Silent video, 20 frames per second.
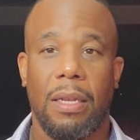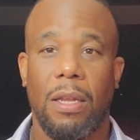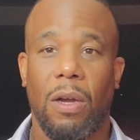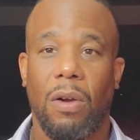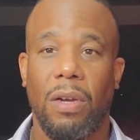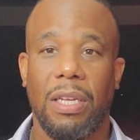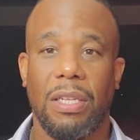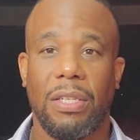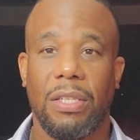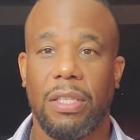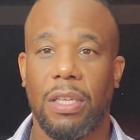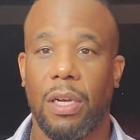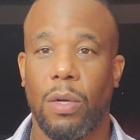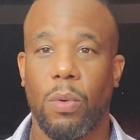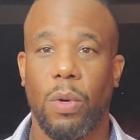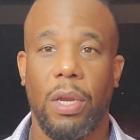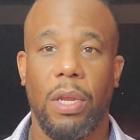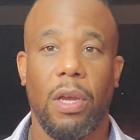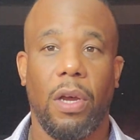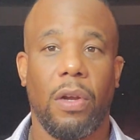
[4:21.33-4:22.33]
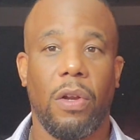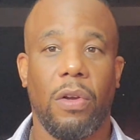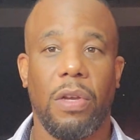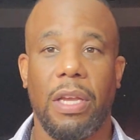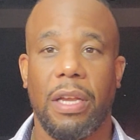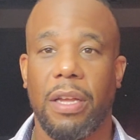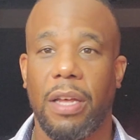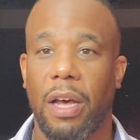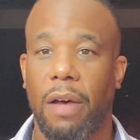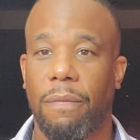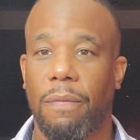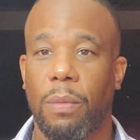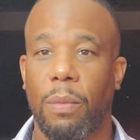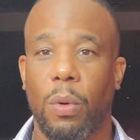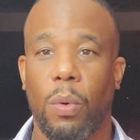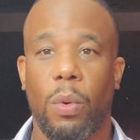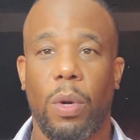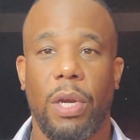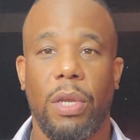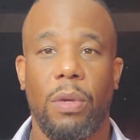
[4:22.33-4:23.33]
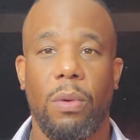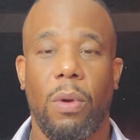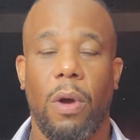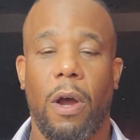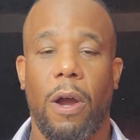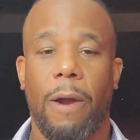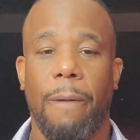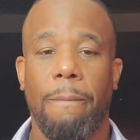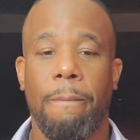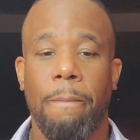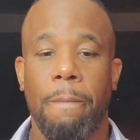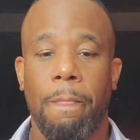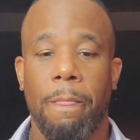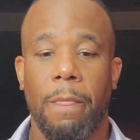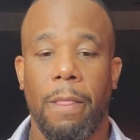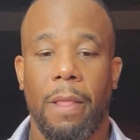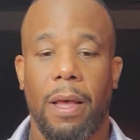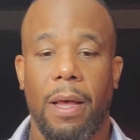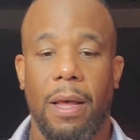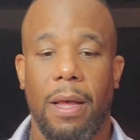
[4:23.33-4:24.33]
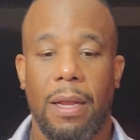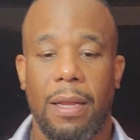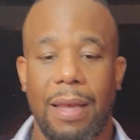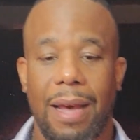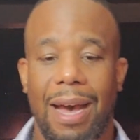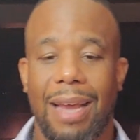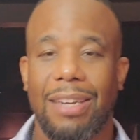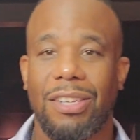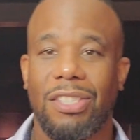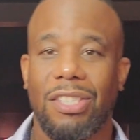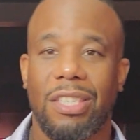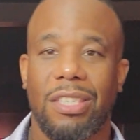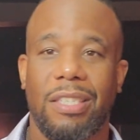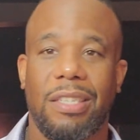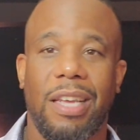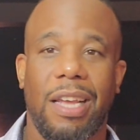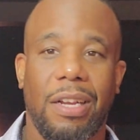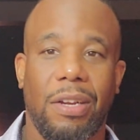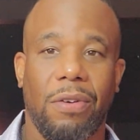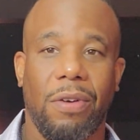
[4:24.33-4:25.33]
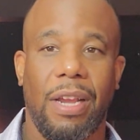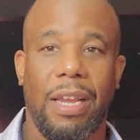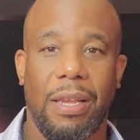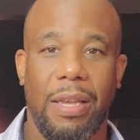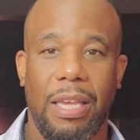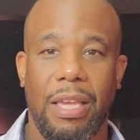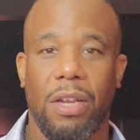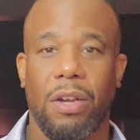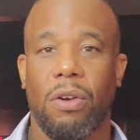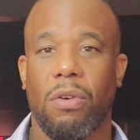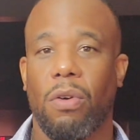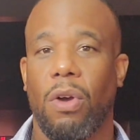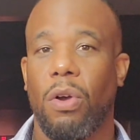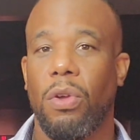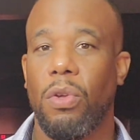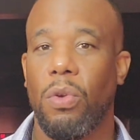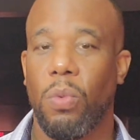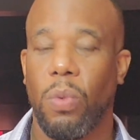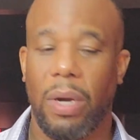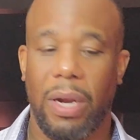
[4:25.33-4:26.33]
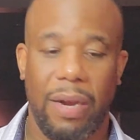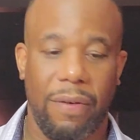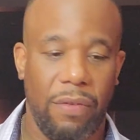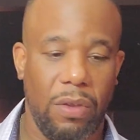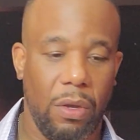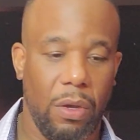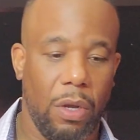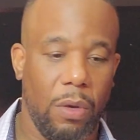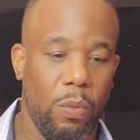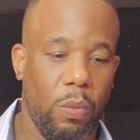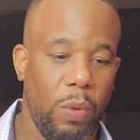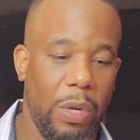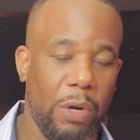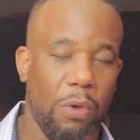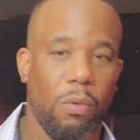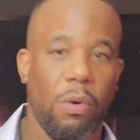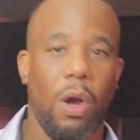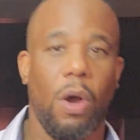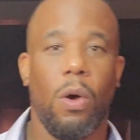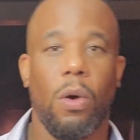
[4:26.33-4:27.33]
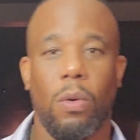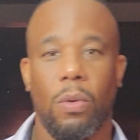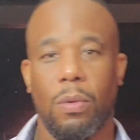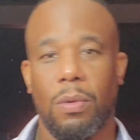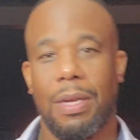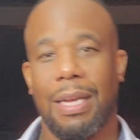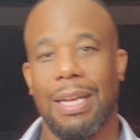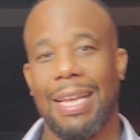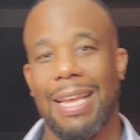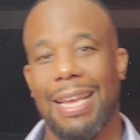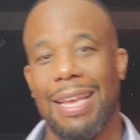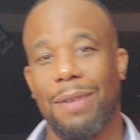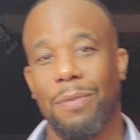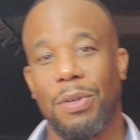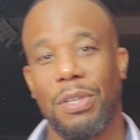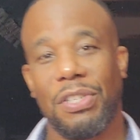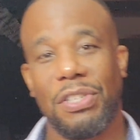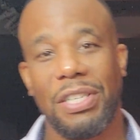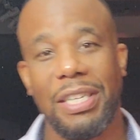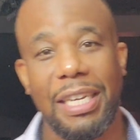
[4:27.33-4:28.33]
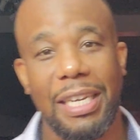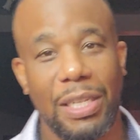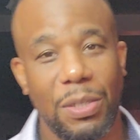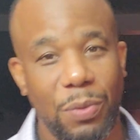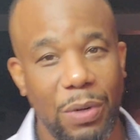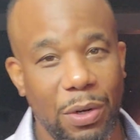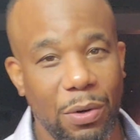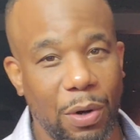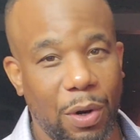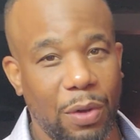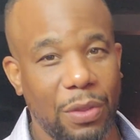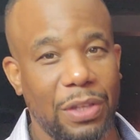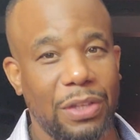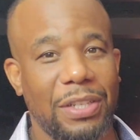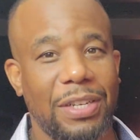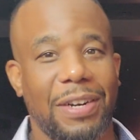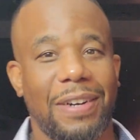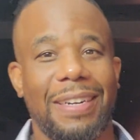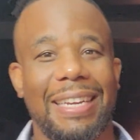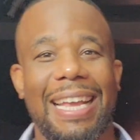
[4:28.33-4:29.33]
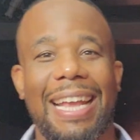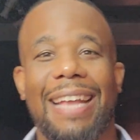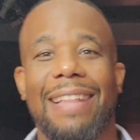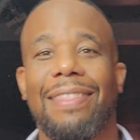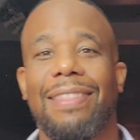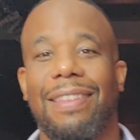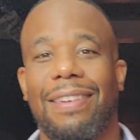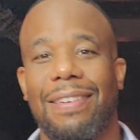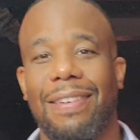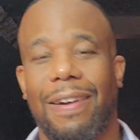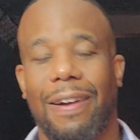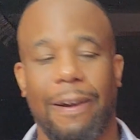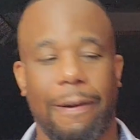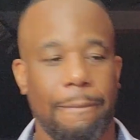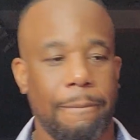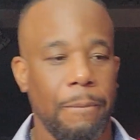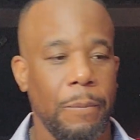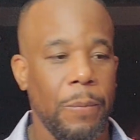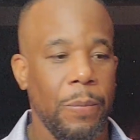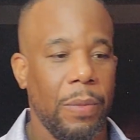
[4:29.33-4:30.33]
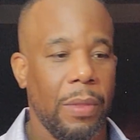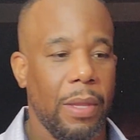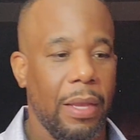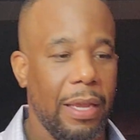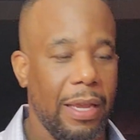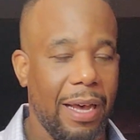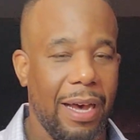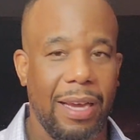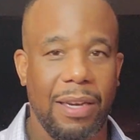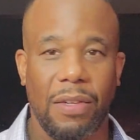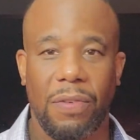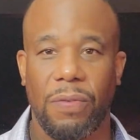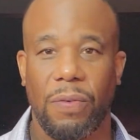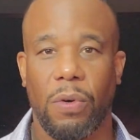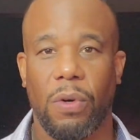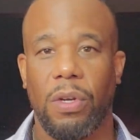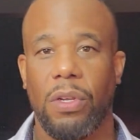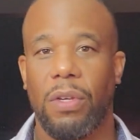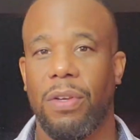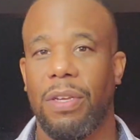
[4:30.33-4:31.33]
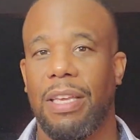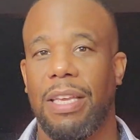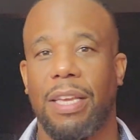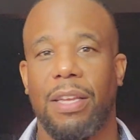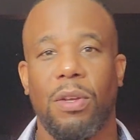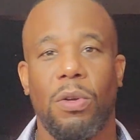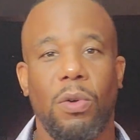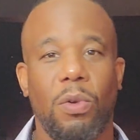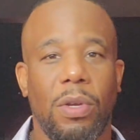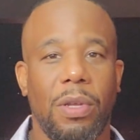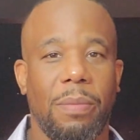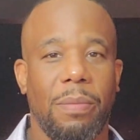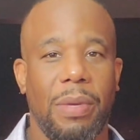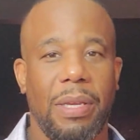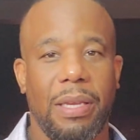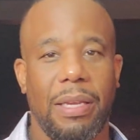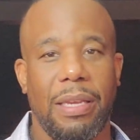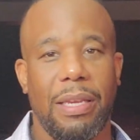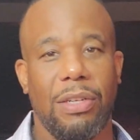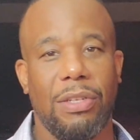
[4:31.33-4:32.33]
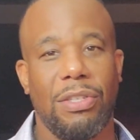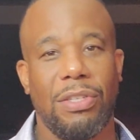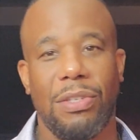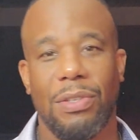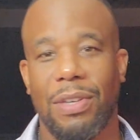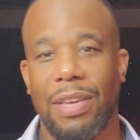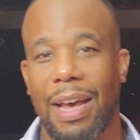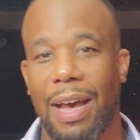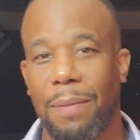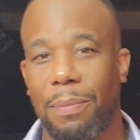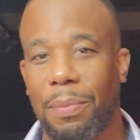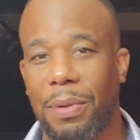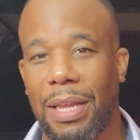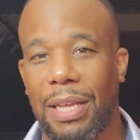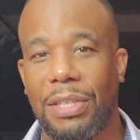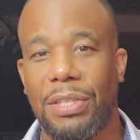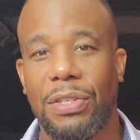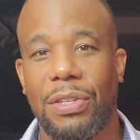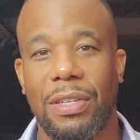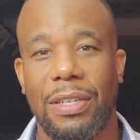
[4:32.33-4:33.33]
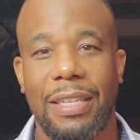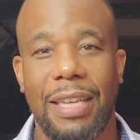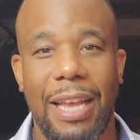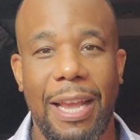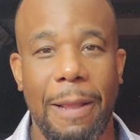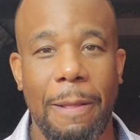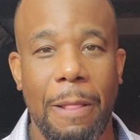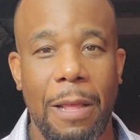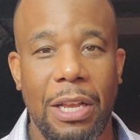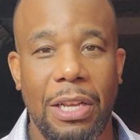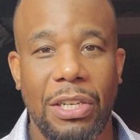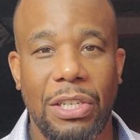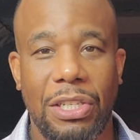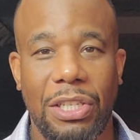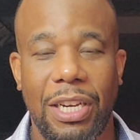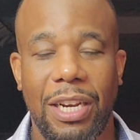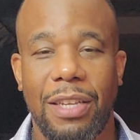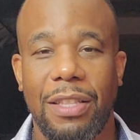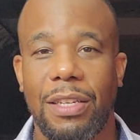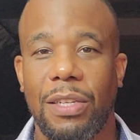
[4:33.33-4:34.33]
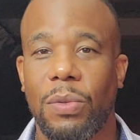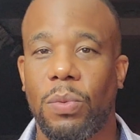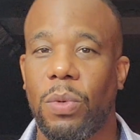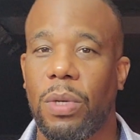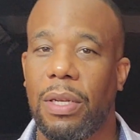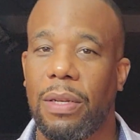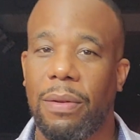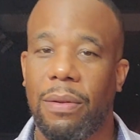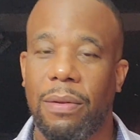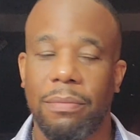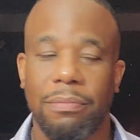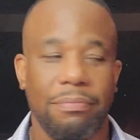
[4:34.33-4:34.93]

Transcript: Don't get stuck where you are. Don't get comfortable where you are. God is just that great. He can grow you wherever you go. We grow. Again, we're seeds. We grow in the dirt and the dark. If God is for you, again, who can be against you? God bless you today. Share this with